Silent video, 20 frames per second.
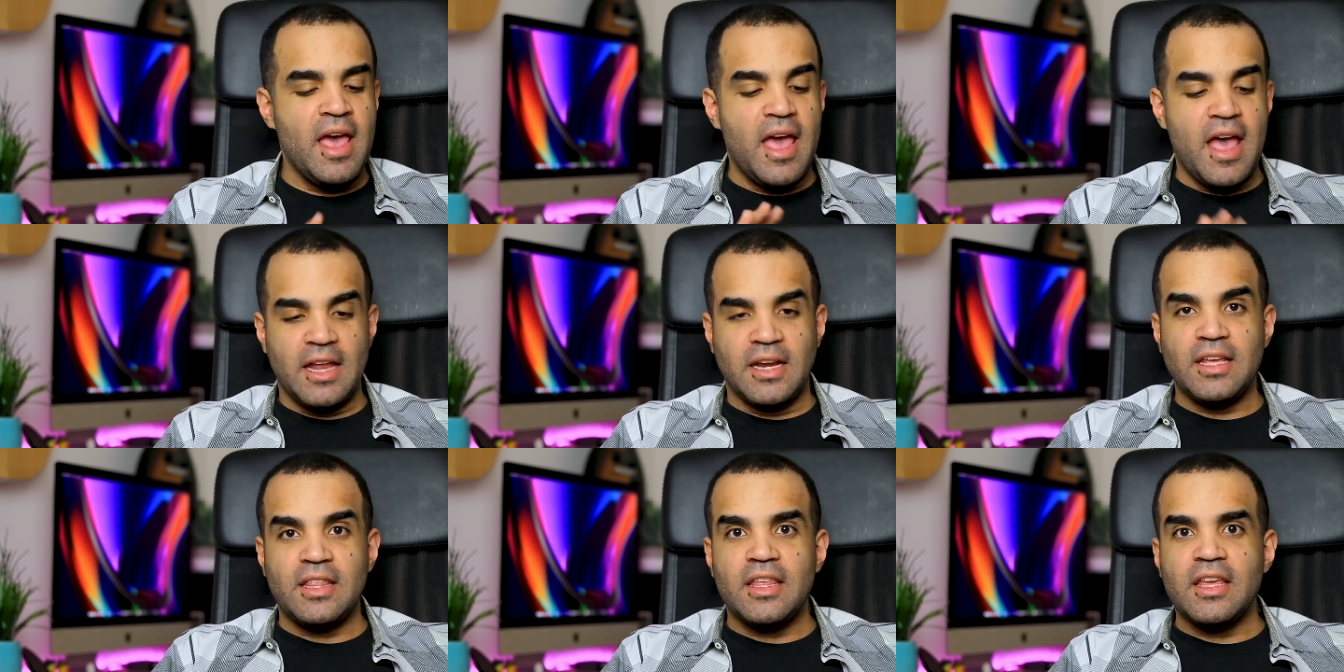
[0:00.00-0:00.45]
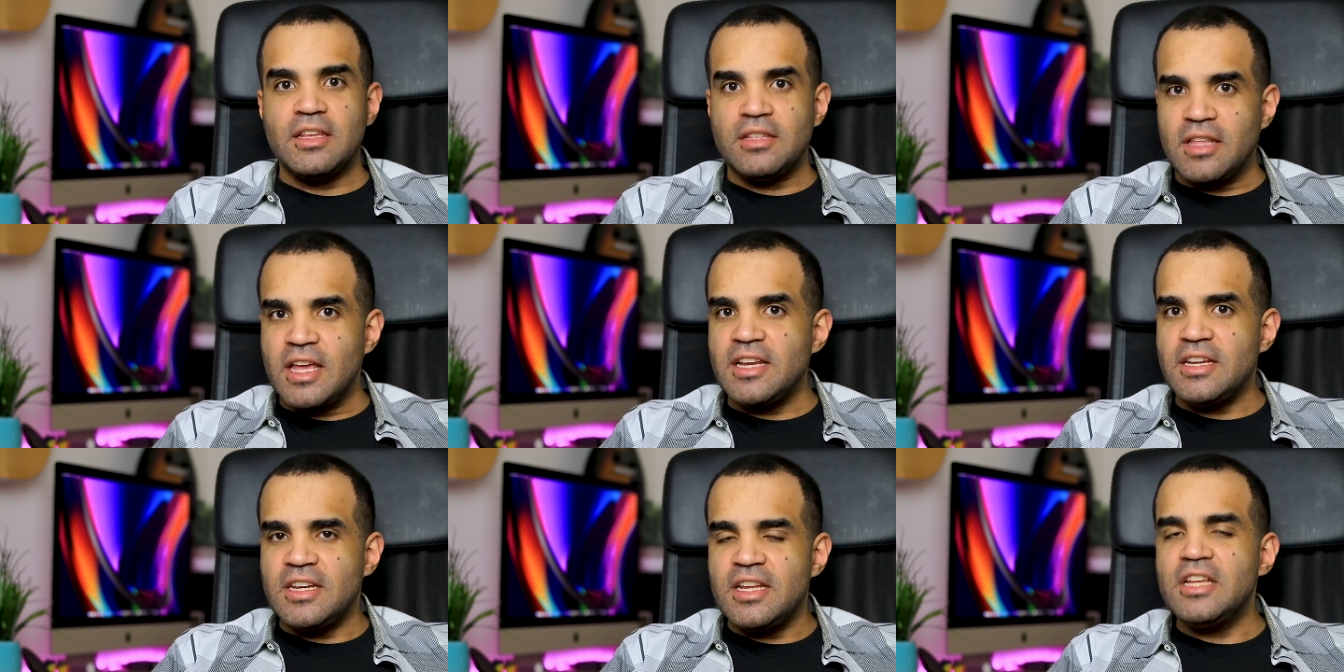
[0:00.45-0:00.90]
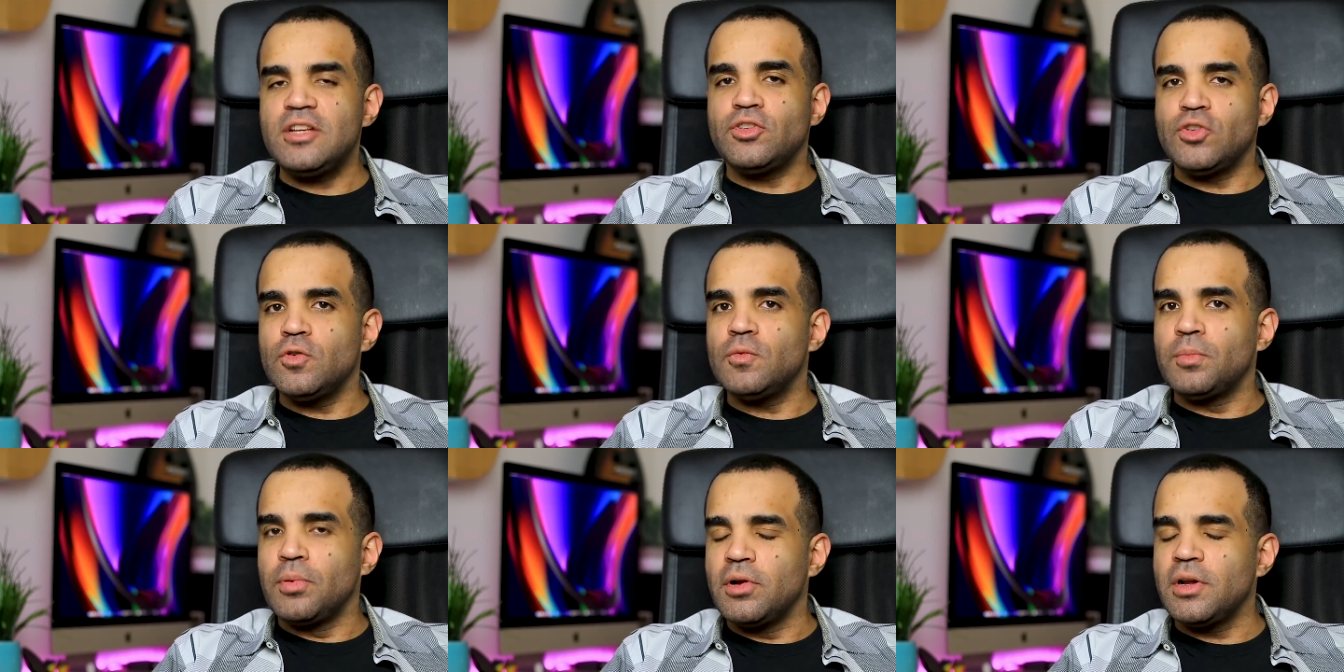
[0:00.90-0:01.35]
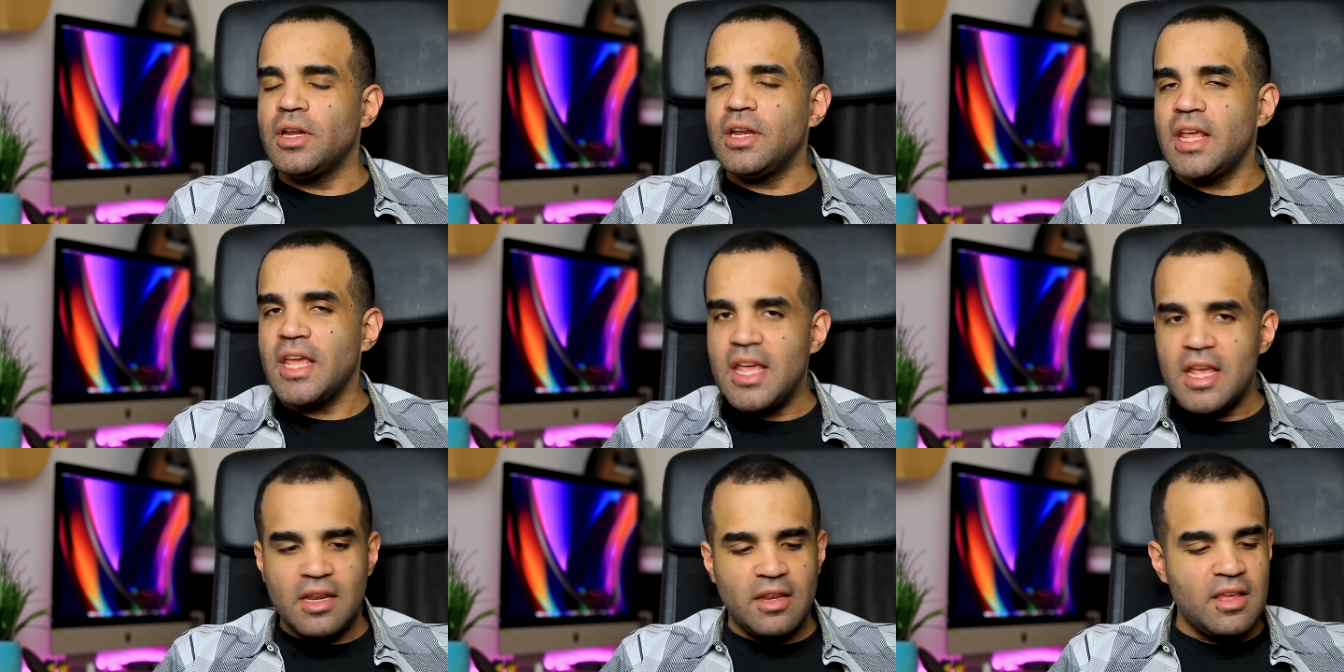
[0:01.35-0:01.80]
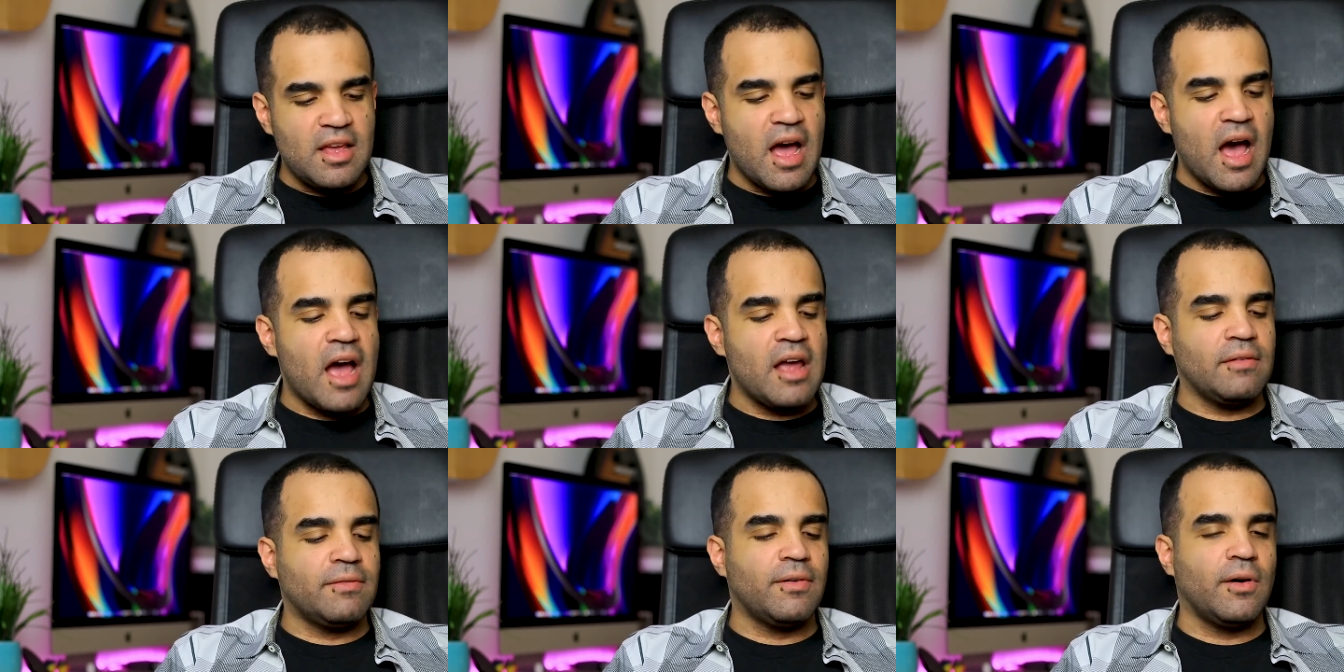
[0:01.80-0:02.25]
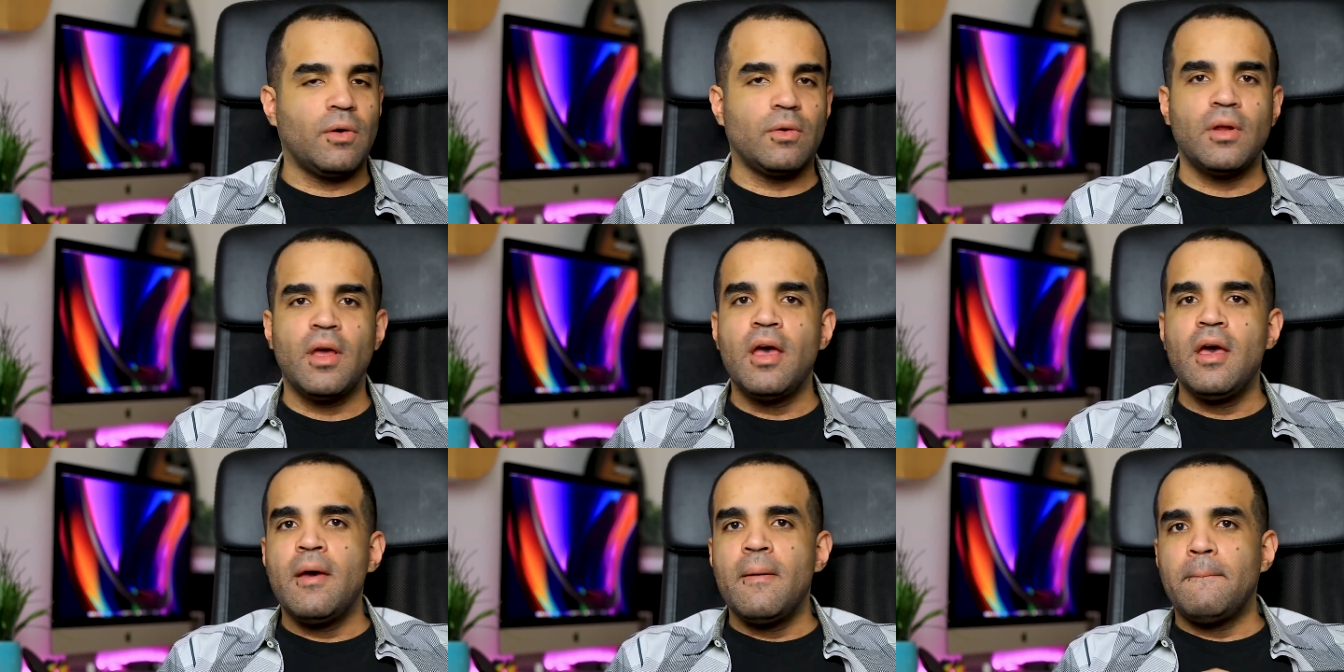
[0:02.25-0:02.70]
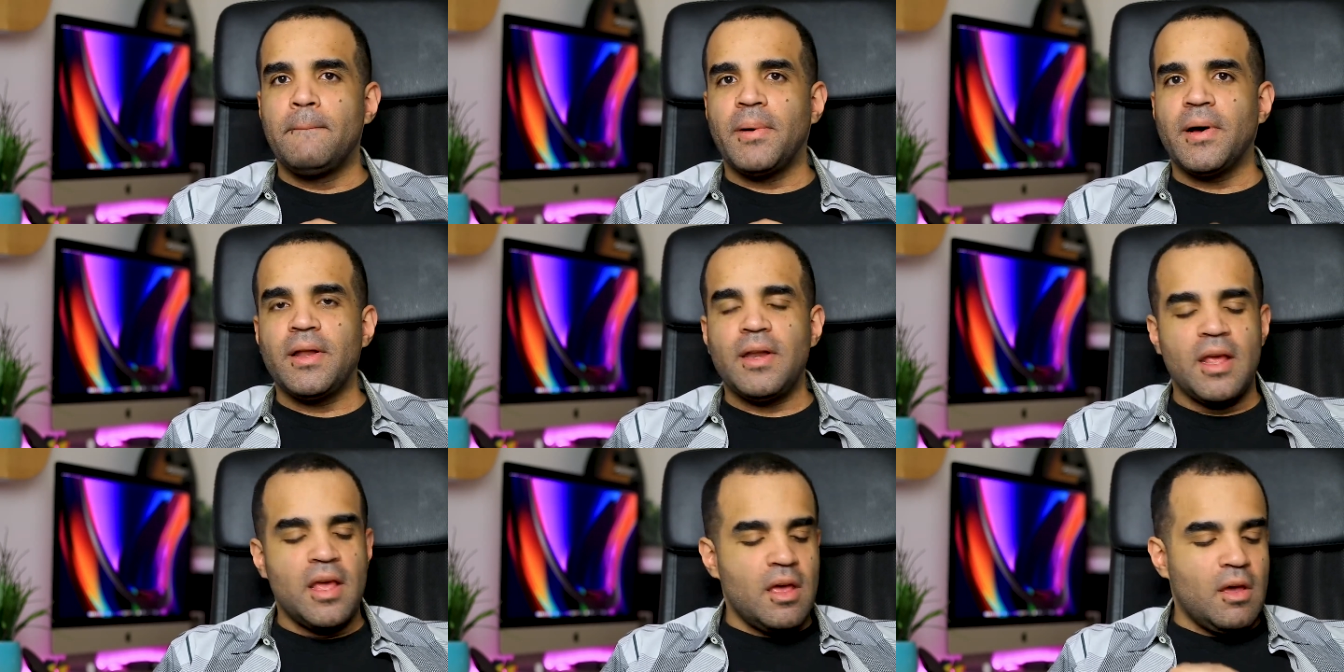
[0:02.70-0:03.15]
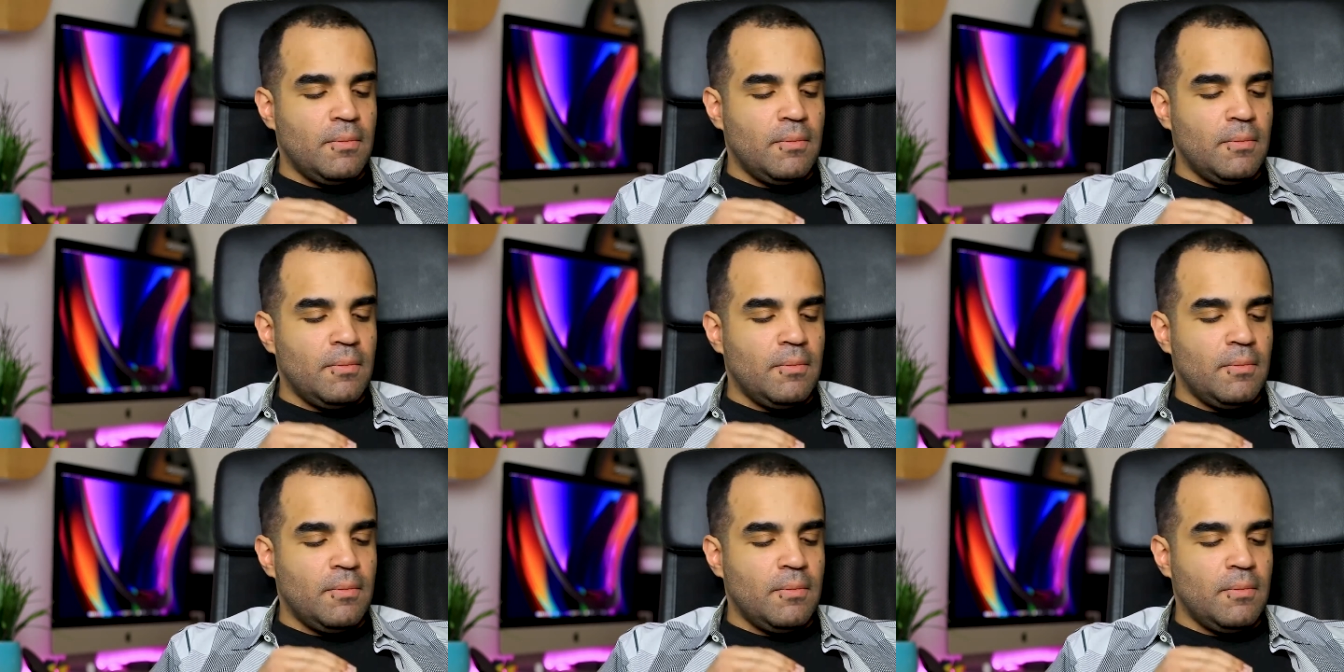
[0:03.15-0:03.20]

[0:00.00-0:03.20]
and they need to put it in the iPhone. But